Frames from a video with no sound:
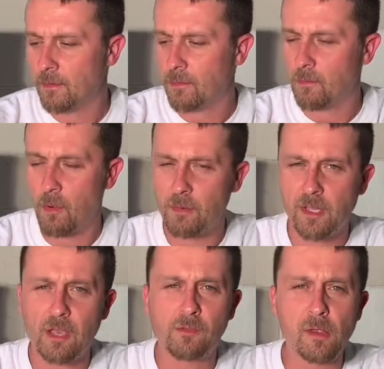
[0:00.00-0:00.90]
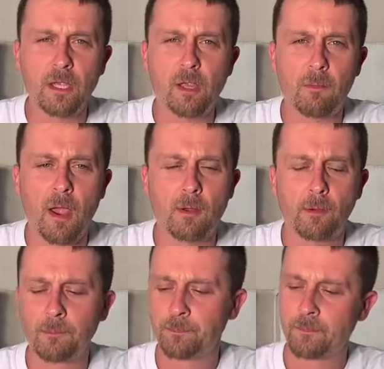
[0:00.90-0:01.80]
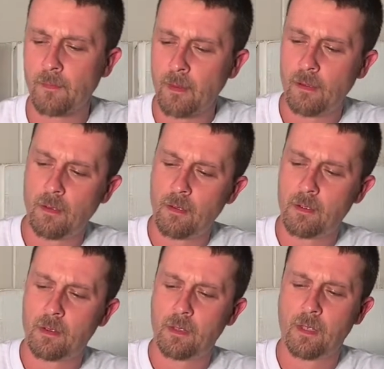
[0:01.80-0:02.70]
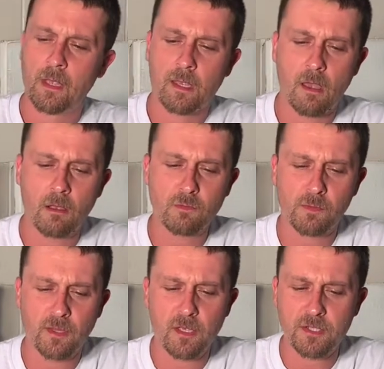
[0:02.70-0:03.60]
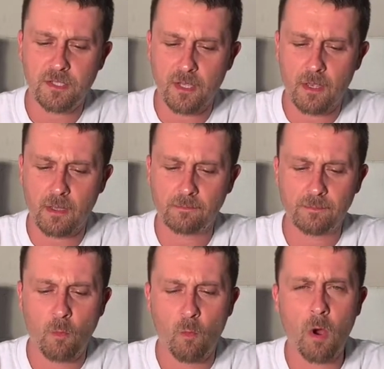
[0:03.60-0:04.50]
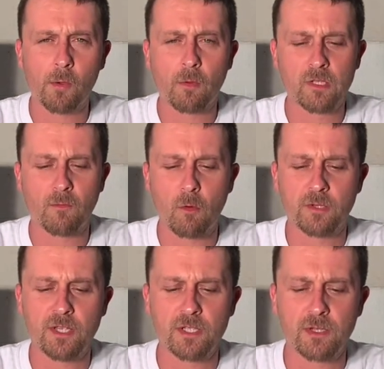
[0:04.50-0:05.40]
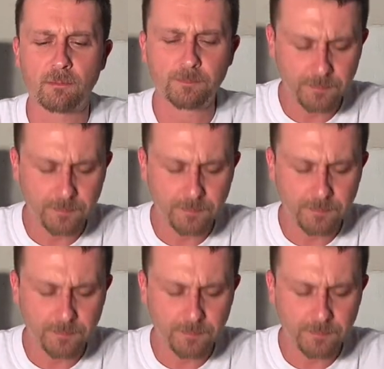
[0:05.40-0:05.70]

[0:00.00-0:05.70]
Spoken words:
But when you get the incubator, it comes with this water reservoir system